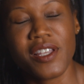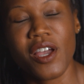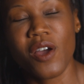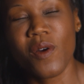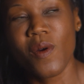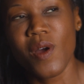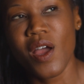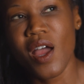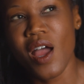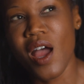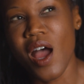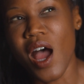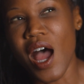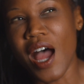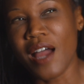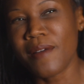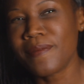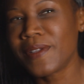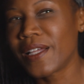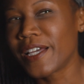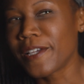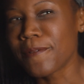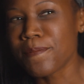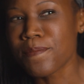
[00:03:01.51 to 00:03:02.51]
So
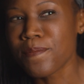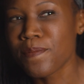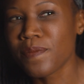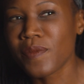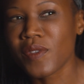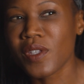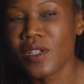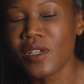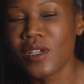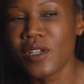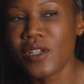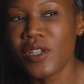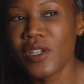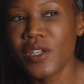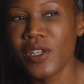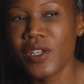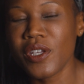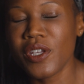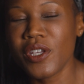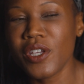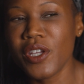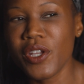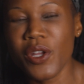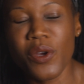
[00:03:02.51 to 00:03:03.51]
I'm like,
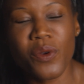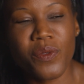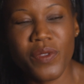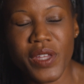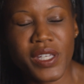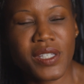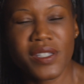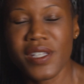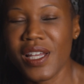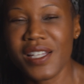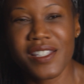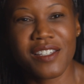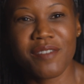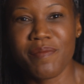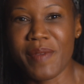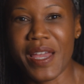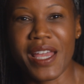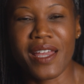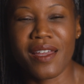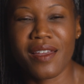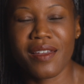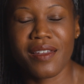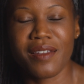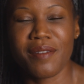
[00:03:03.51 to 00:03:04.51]
you know, this doesn't
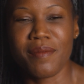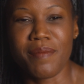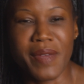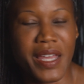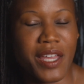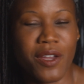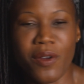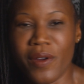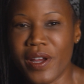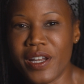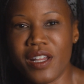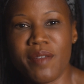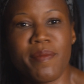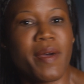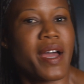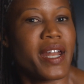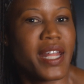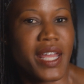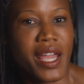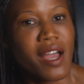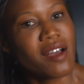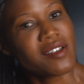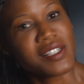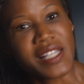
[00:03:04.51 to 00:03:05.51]
make me or
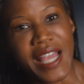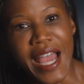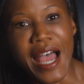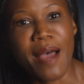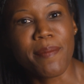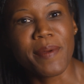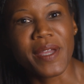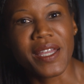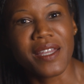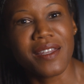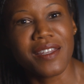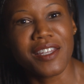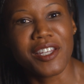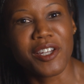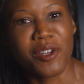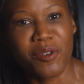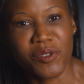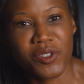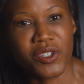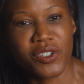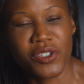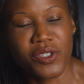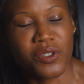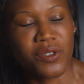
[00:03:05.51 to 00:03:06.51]
anybody else happy, you
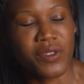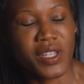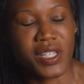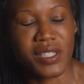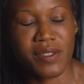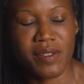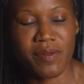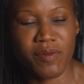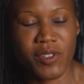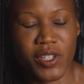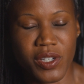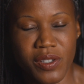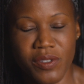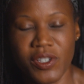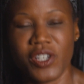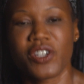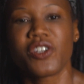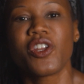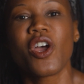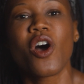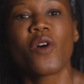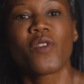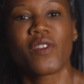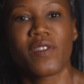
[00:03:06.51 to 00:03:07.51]
know, to do these, to
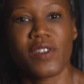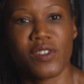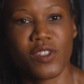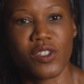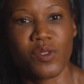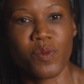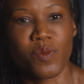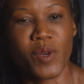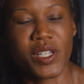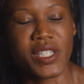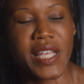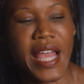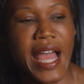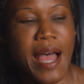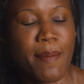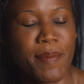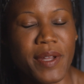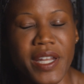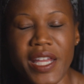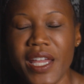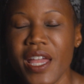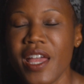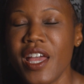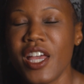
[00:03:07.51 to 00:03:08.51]
know that this is what's
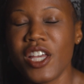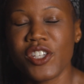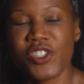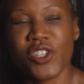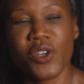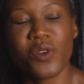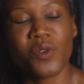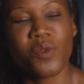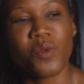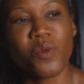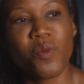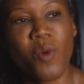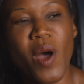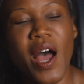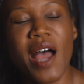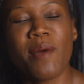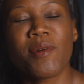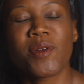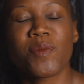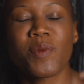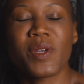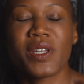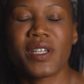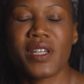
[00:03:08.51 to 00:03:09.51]
happening. So why
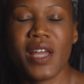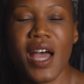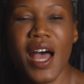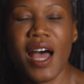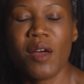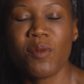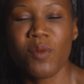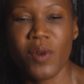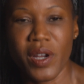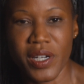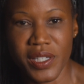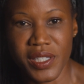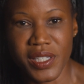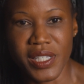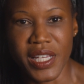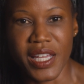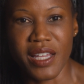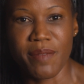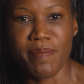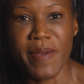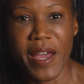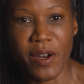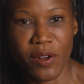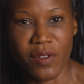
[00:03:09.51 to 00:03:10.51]
would we not want to
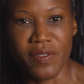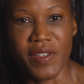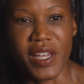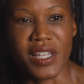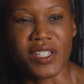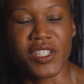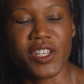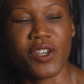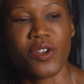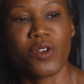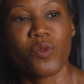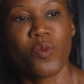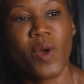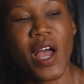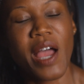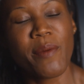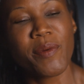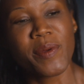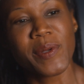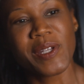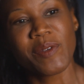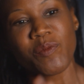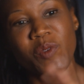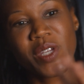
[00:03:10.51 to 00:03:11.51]
see better things here? And why
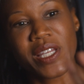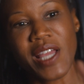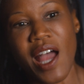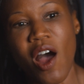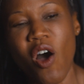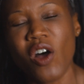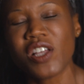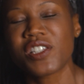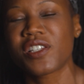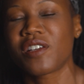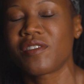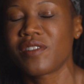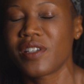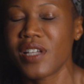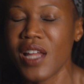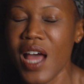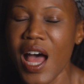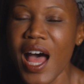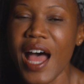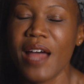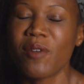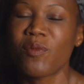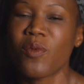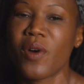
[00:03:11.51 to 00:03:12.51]
would we also
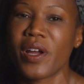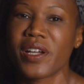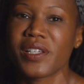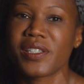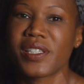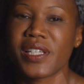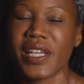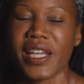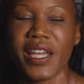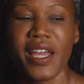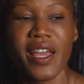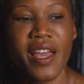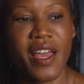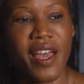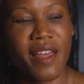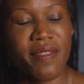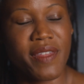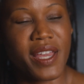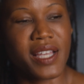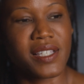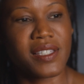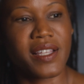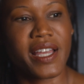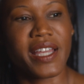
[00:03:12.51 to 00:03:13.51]
not want to see
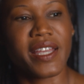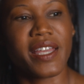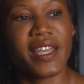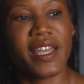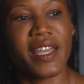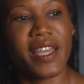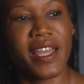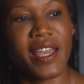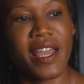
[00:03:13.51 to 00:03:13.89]
things like